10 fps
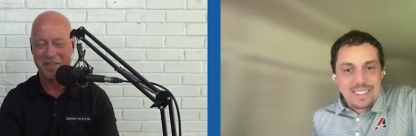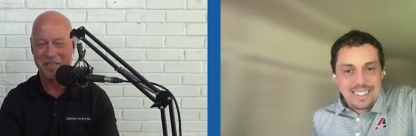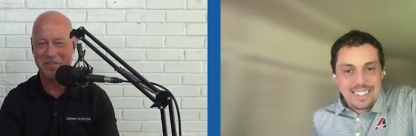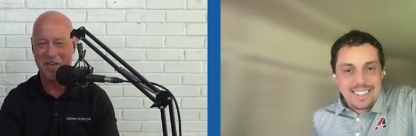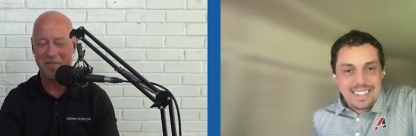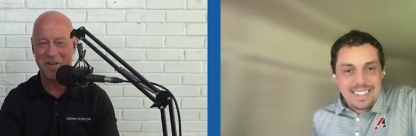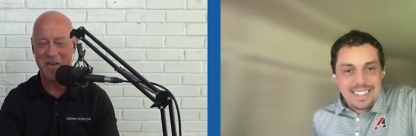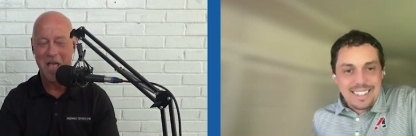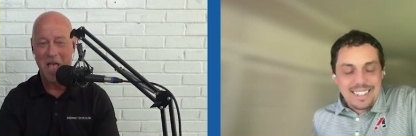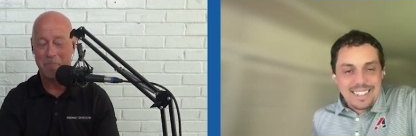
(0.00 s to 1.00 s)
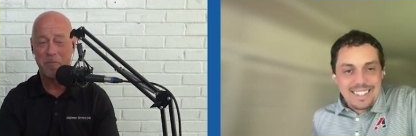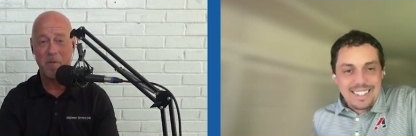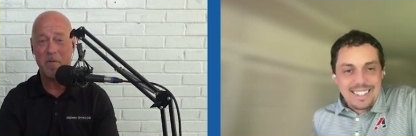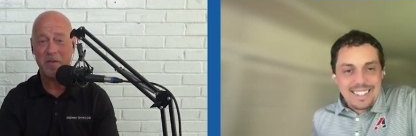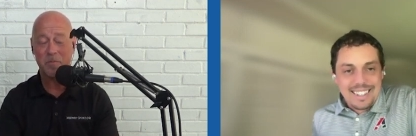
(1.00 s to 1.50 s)
Speaker 1: uh, that's definite and
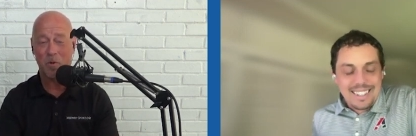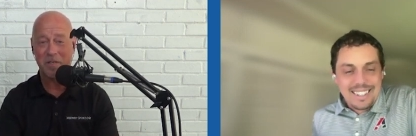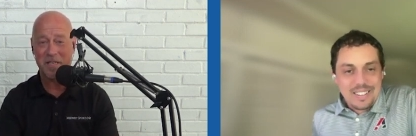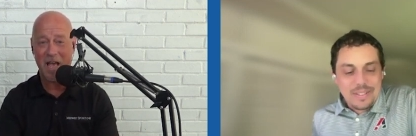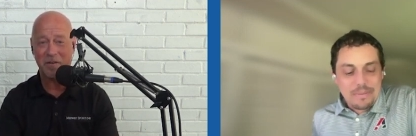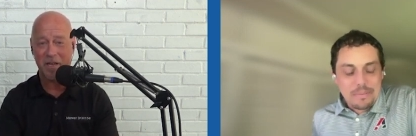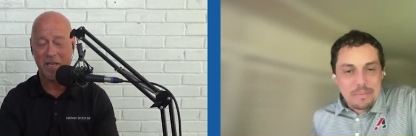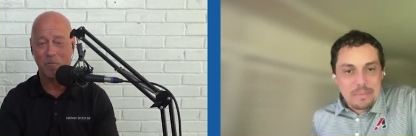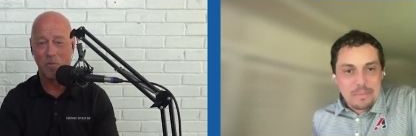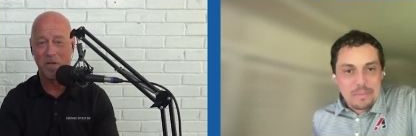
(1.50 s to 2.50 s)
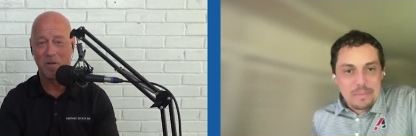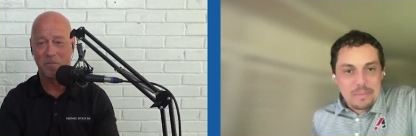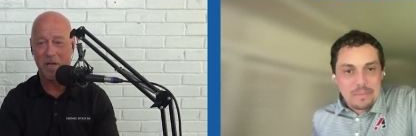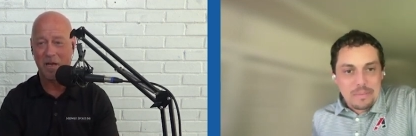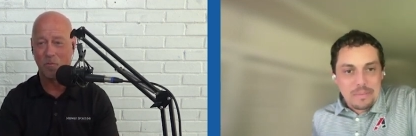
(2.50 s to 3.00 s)
Budo sports saturday will
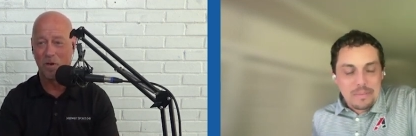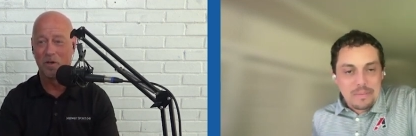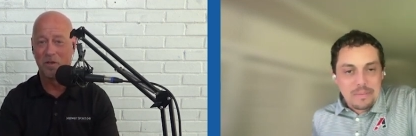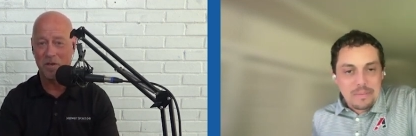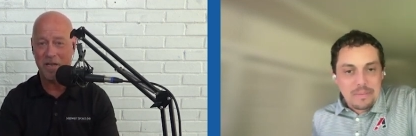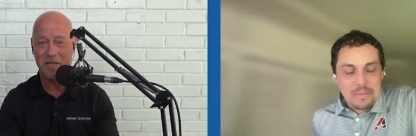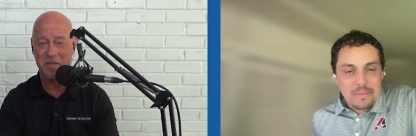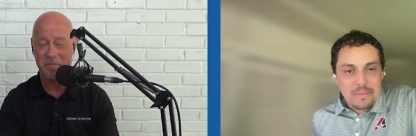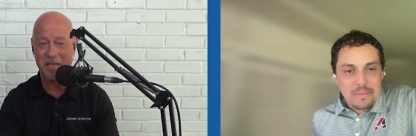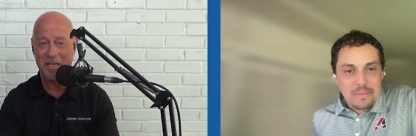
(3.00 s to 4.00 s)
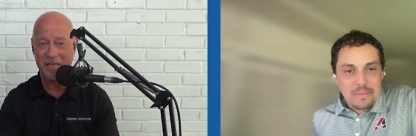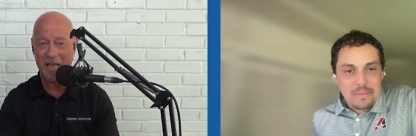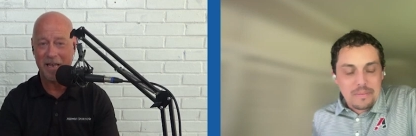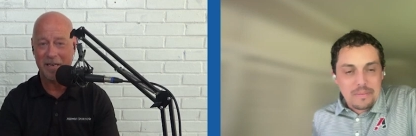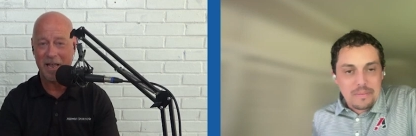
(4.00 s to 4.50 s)
uh, we're looking to be at,
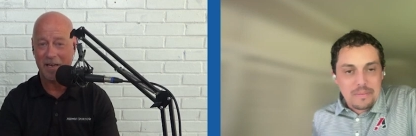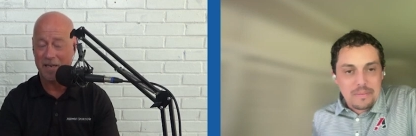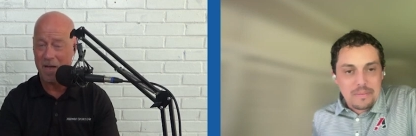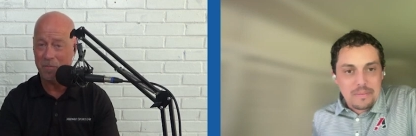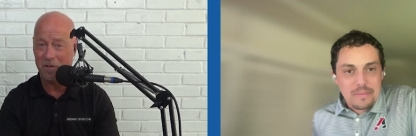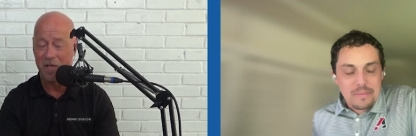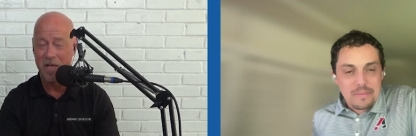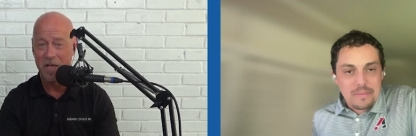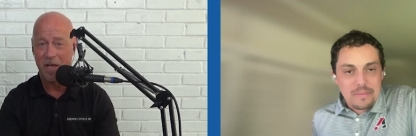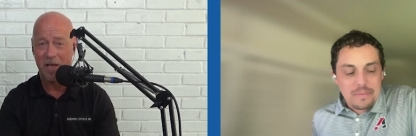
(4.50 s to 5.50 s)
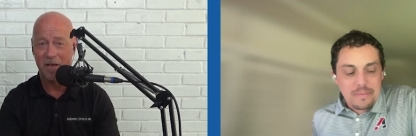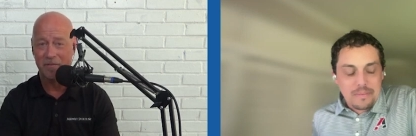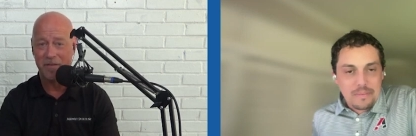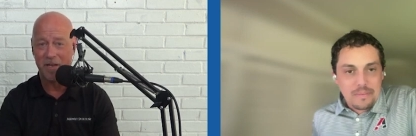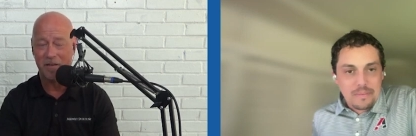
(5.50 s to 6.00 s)
at a couple
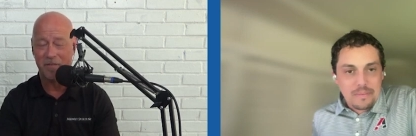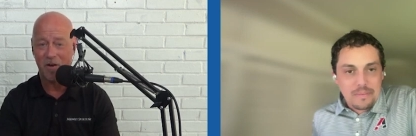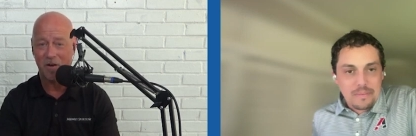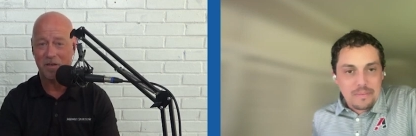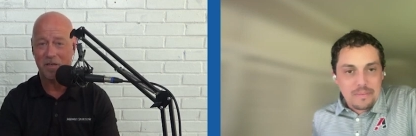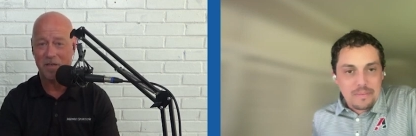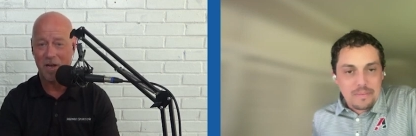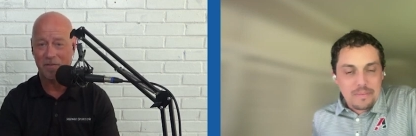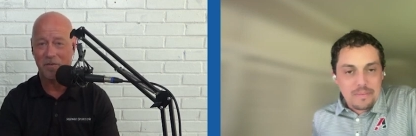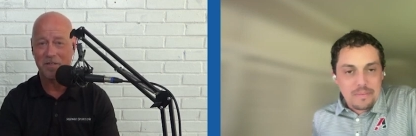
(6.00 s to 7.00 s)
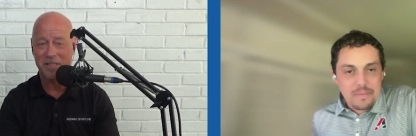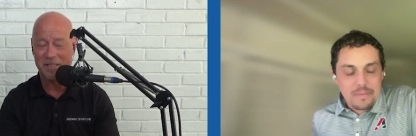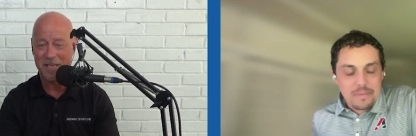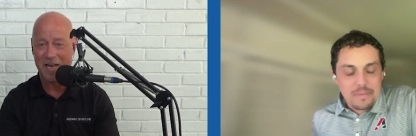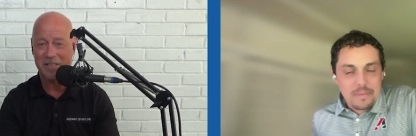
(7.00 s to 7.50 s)
of of heart conference
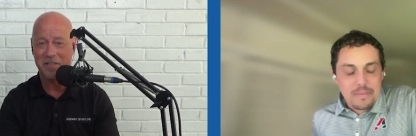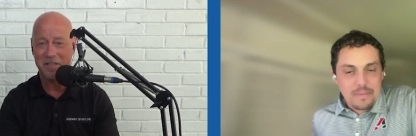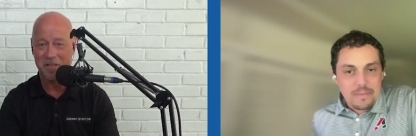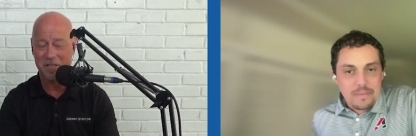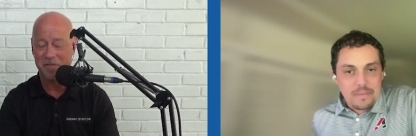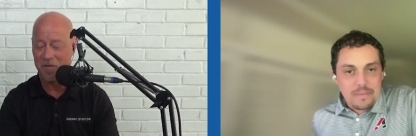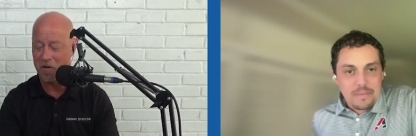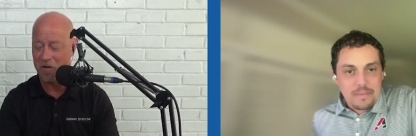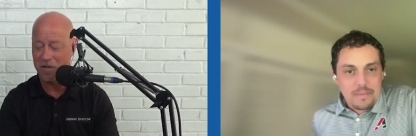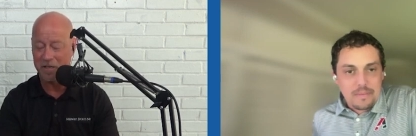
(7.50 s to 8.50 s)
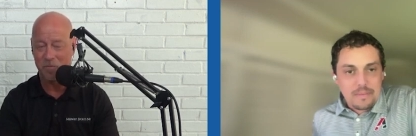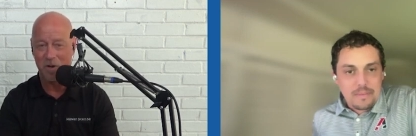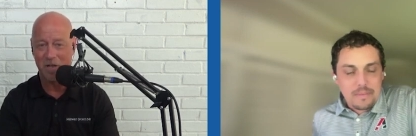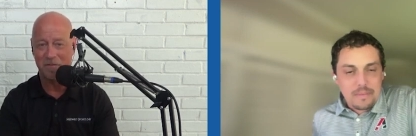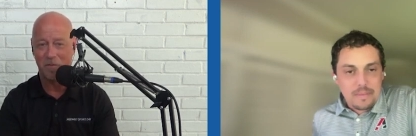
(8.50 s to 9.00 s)
sites this fall as
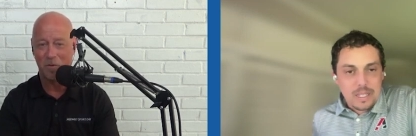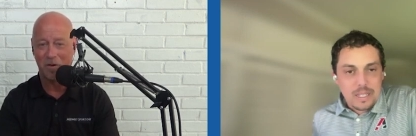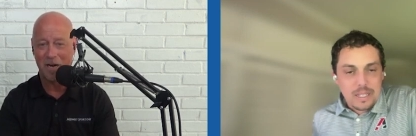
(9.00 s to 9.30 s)
well for